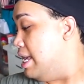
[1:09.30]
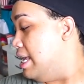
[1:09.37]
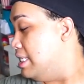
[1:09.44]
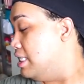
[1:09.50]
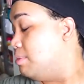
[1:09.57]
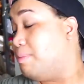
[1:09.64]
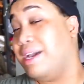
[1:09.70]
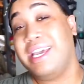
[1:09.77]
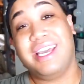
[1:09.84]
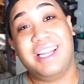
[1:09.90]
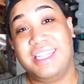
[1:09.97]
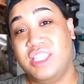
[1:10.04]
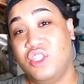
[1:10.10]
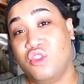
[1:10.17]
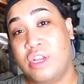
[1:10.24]
It's my
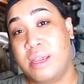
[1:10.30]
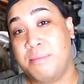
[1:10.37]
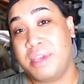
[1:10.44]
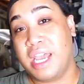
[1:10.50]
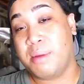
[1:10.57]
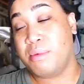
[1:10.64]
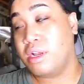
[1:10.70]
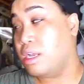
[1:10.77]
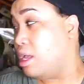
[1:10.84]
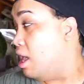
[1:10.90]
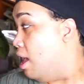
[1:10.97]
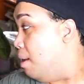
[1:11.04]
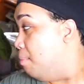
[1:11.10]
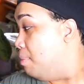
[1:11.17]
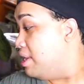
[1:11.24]
Instagram camera.
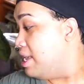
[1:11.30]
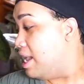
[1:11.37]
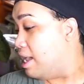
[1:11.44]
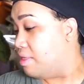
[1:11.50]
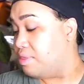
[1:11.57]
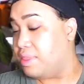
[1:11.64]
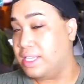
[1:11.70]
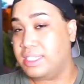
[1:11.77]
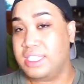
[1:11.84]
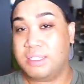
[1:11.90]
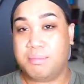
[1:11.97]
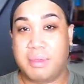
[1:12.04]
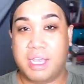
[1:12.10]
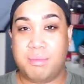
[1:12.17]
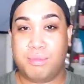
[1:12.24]
But yeah, this is
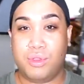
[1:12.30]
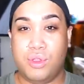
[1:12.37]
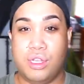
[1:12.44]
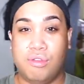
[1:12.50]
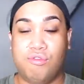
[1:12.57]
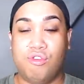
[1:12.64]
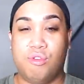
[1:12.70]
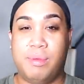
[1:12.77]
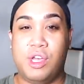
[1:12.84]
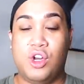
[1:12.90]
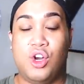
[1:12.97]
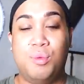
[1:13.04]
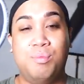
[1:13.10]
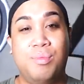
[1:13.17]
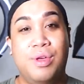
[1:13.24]
my beauty room. I
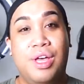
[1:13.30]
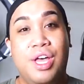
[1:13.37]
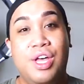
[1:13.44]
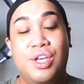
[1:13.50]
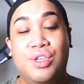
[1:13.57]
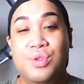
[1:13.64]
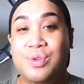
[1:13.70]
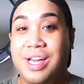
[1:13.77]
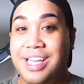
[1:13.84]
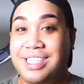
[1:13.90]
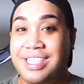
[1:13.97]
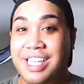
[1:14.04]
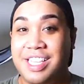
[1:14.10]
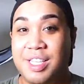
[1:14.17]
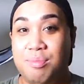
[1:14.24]
hope you
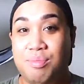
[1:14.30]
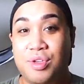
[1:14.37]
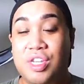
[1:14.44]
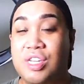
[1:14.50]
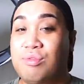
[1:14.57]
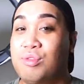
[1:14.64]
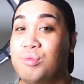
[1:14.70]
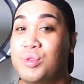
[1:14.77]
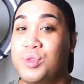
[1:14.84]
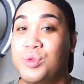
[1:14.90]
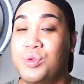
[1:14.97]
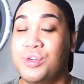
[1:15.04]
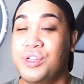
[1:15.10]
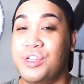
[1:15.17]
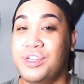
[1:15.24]
guys like the beauty room
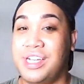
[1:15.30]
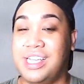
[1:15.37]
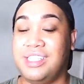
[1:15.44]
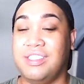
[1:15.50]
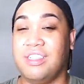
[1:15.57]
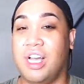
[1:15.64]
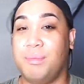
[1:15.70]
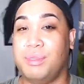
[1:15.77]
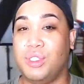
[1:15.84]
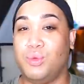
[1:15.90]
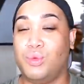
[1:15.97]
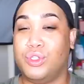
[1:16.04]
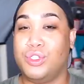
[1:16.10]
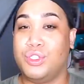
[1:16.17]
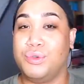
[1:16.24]
tour. Your guys' comments
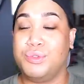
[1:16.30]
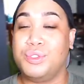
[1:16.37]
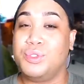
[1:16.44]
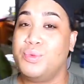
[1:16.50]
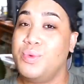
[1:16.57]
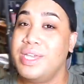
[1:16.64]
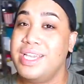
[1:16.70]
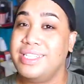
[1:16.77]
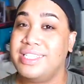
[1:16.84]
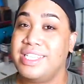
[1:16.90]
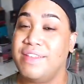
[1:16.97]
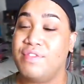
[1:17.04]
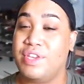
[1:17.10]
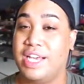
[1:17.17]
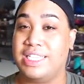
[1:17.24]
were so sweet.
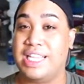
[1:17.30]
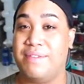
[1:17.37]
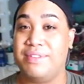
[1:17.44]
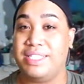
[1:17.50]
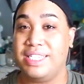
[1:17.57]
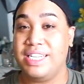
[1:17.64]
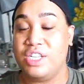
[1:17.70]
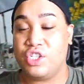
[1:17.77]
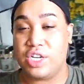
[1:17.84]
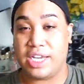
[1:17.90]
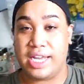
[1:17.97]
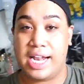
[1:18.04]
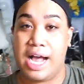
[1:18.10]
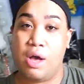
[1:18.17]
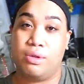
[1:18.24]
If you guys haven't seen it, check
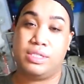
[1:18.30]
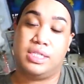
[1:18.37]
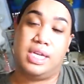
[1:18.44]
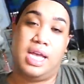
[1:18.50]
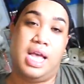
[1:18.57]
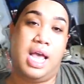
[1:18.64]
it out.